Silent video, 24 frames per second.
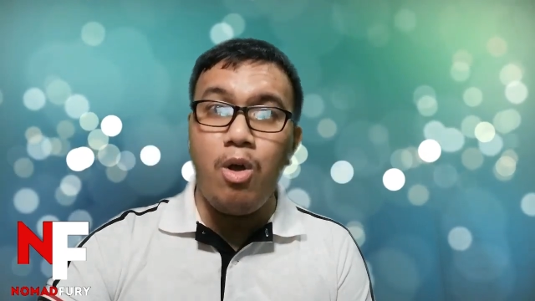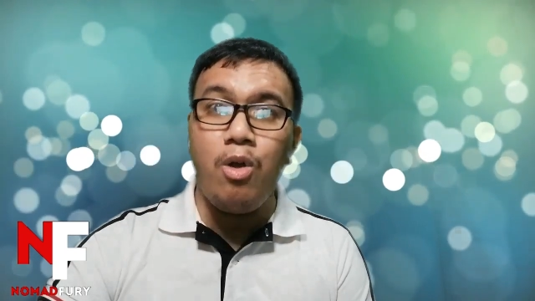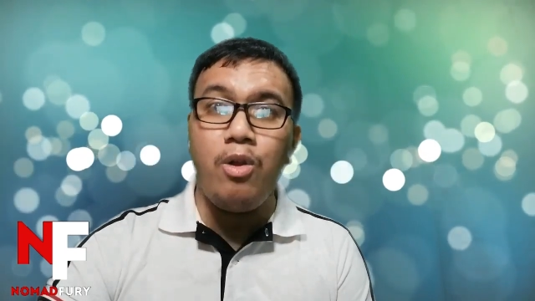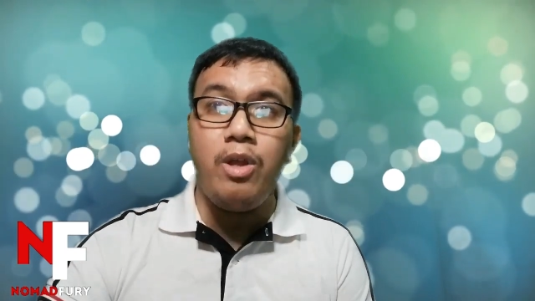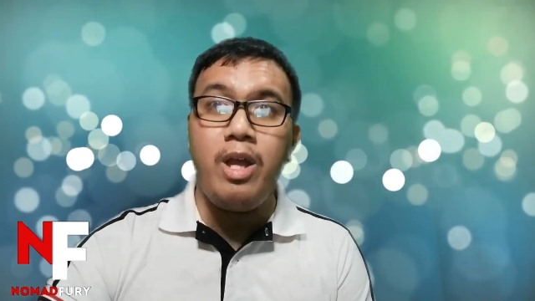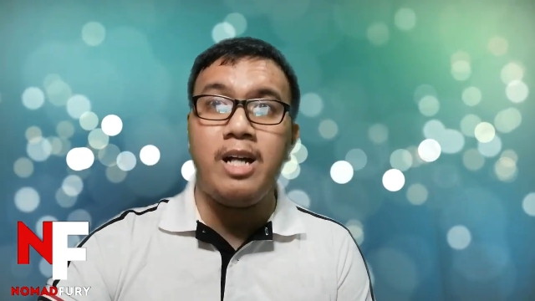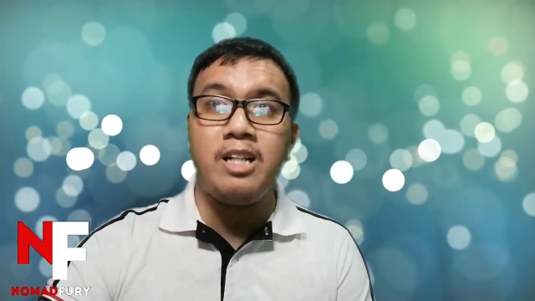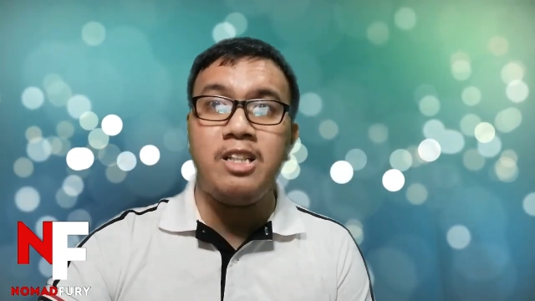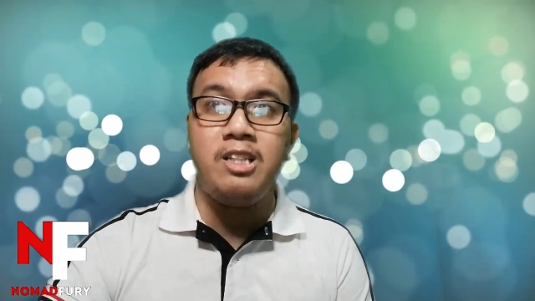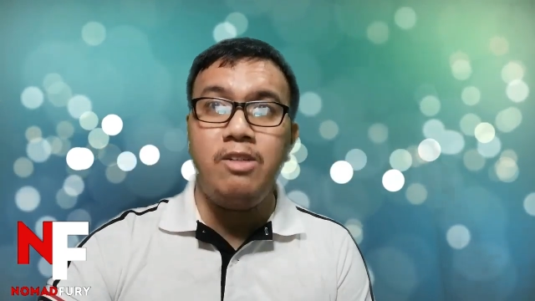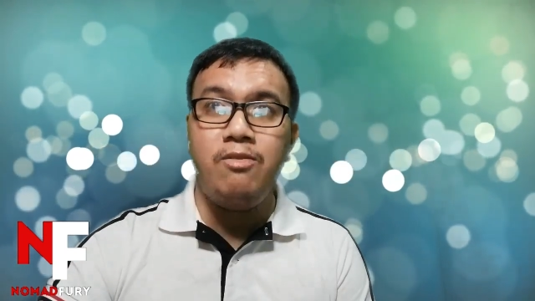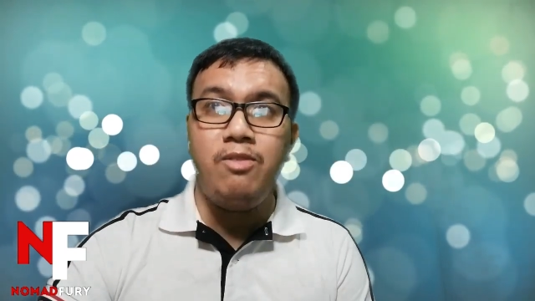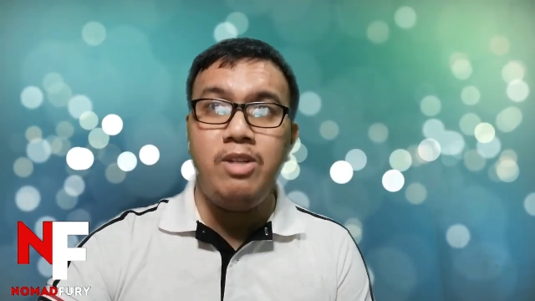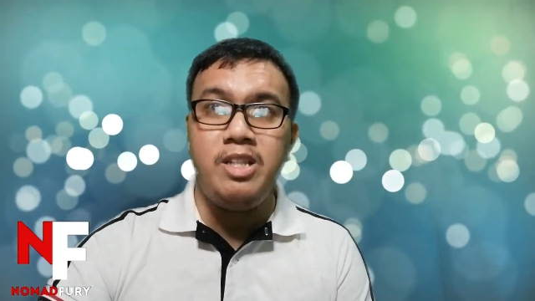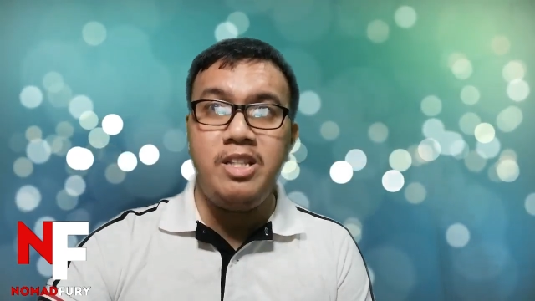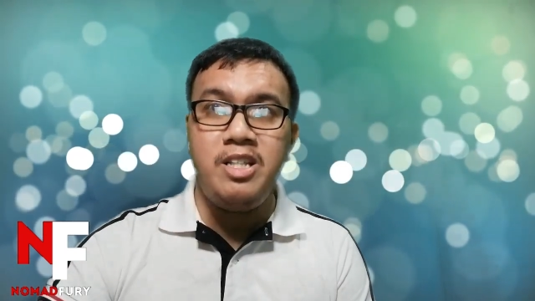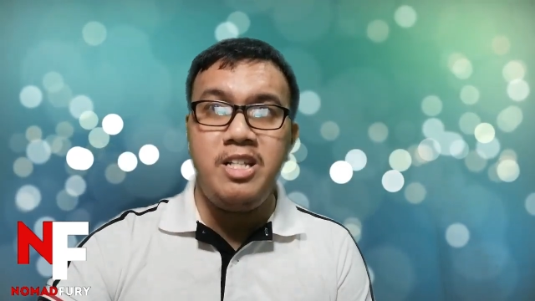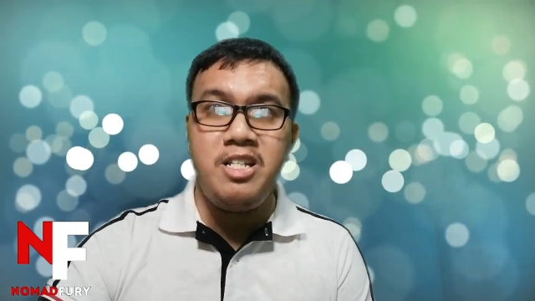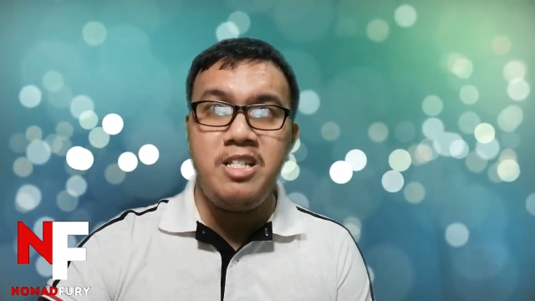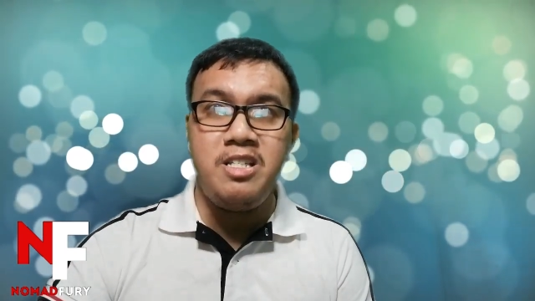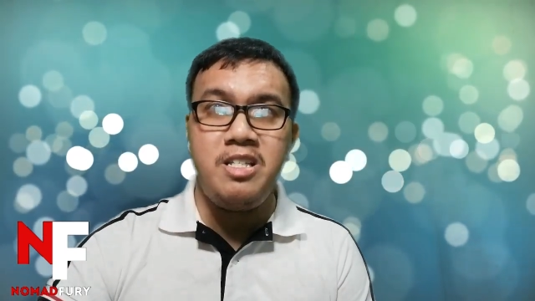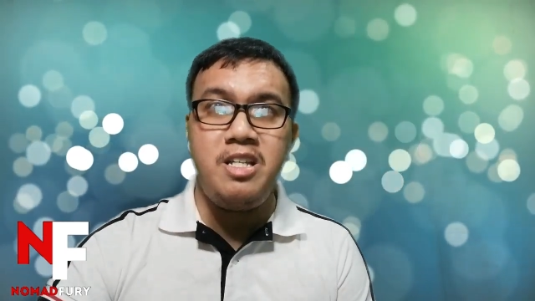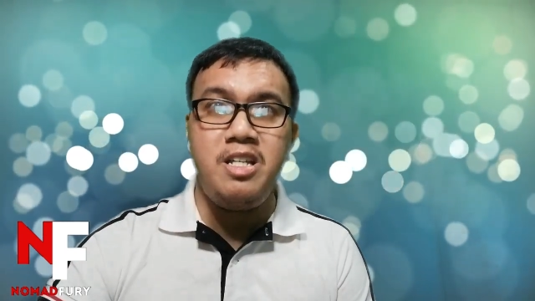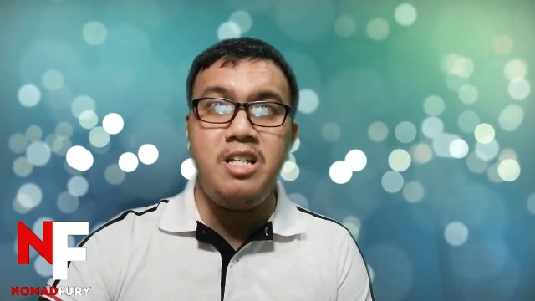all
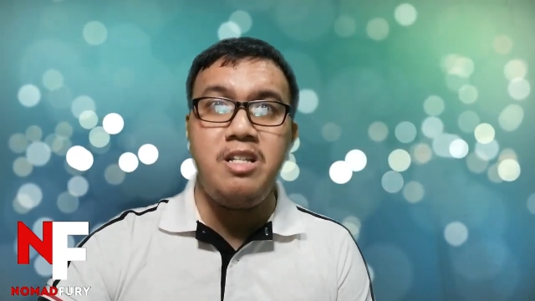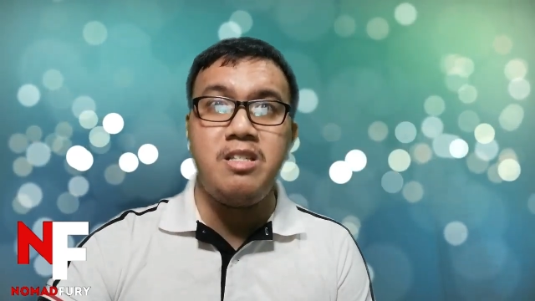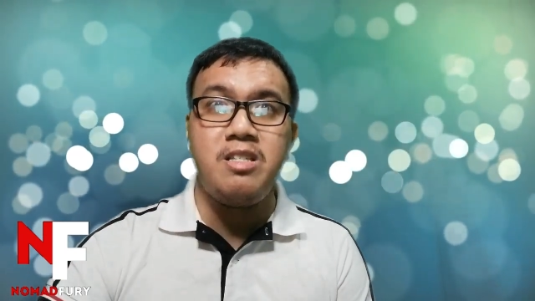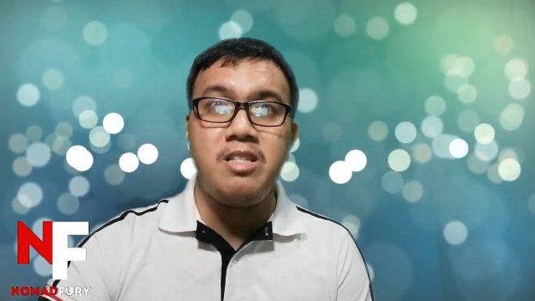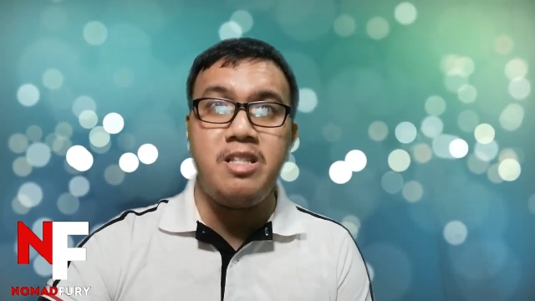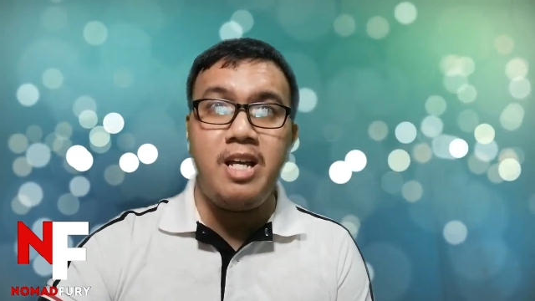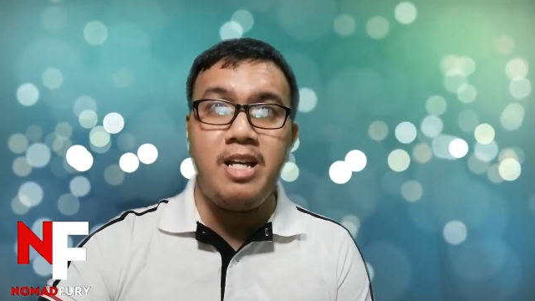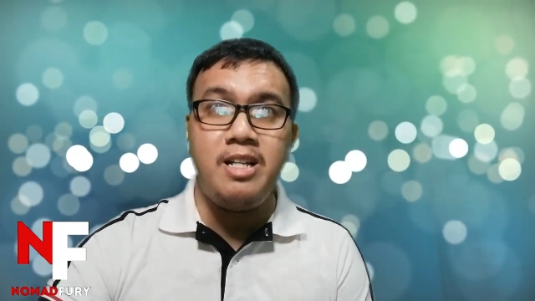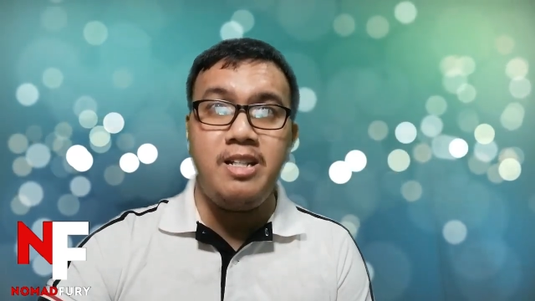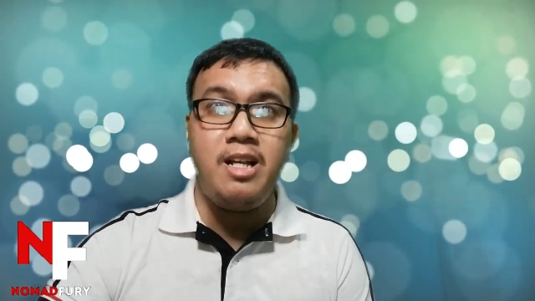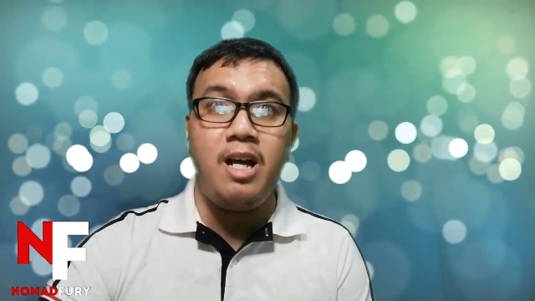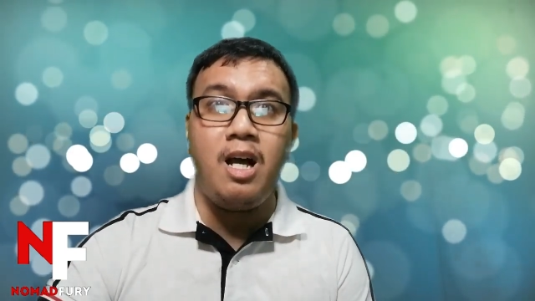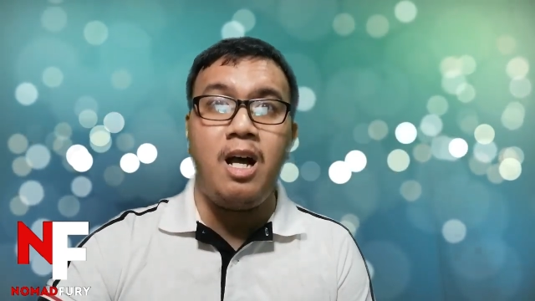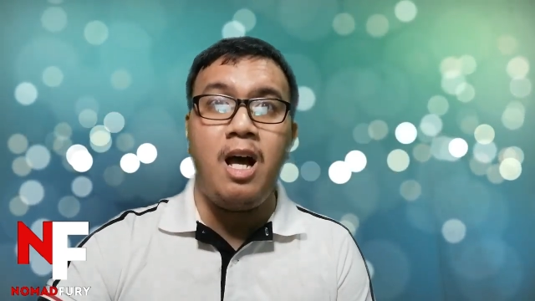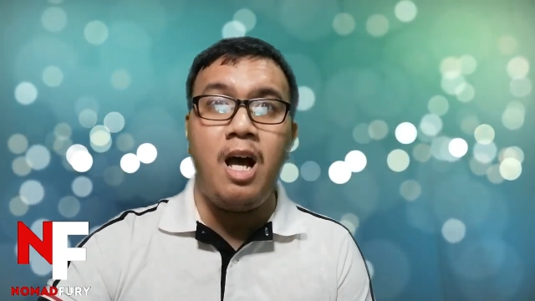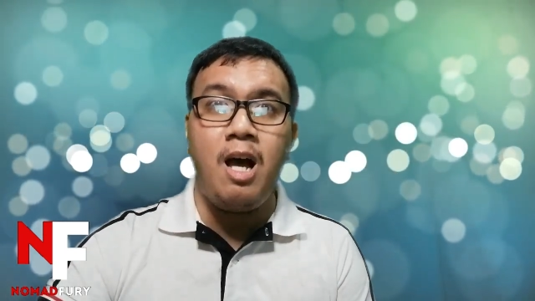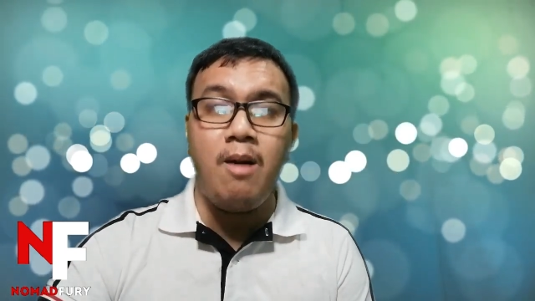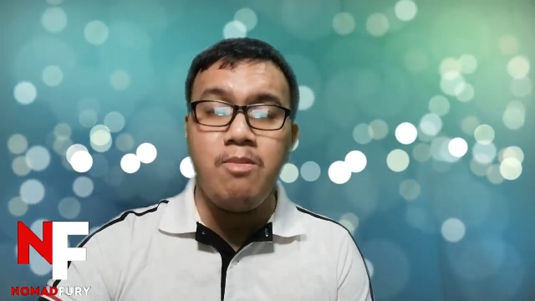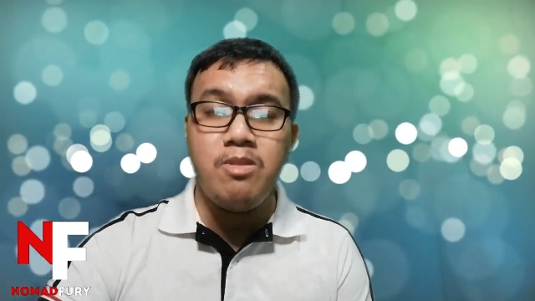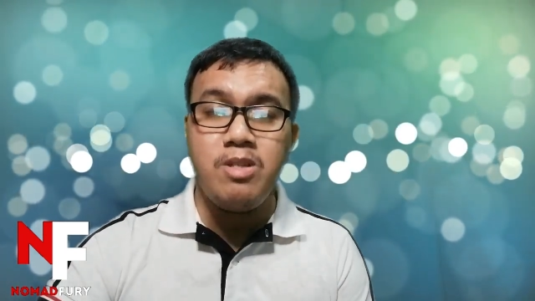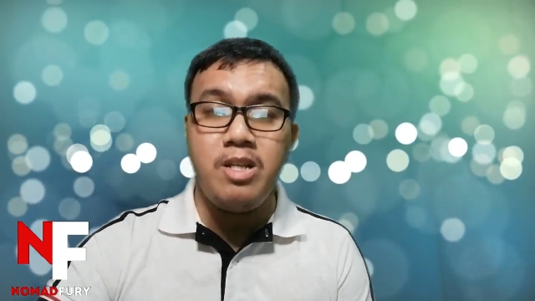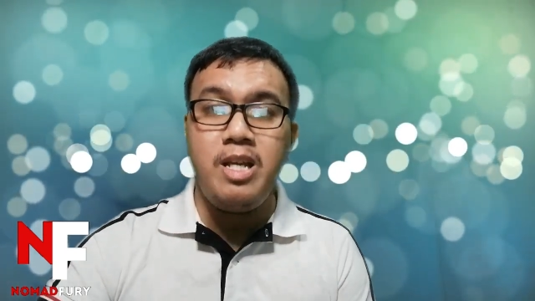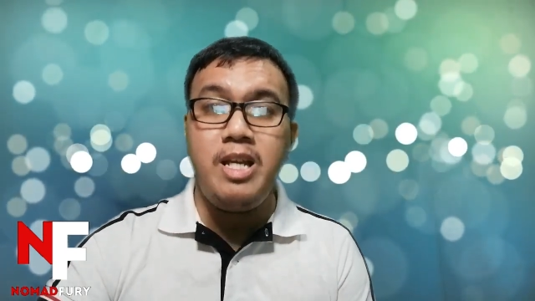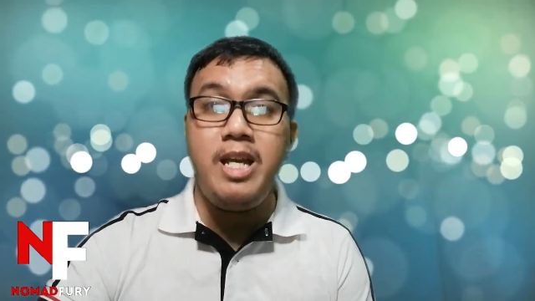activities inside the
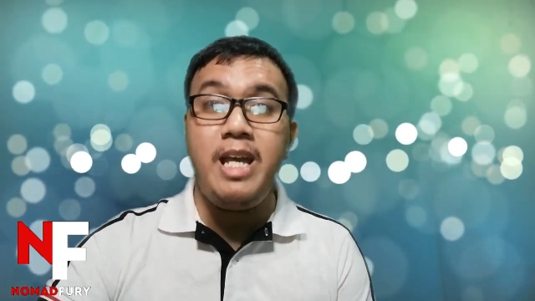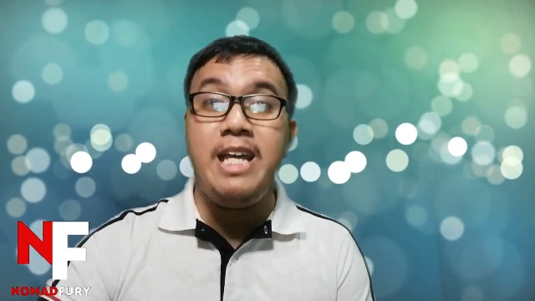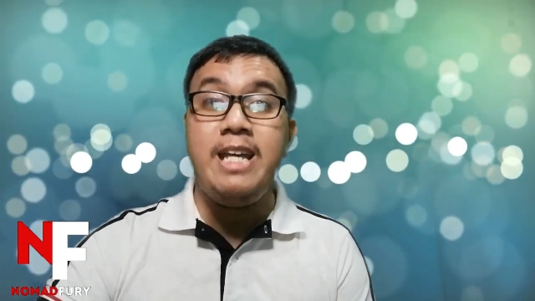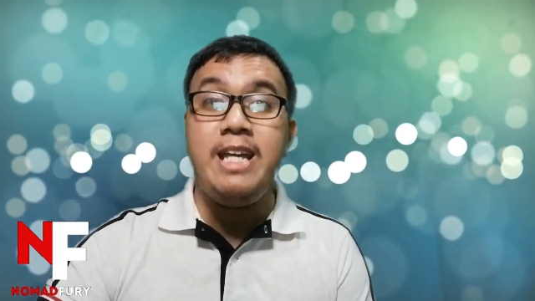HOMT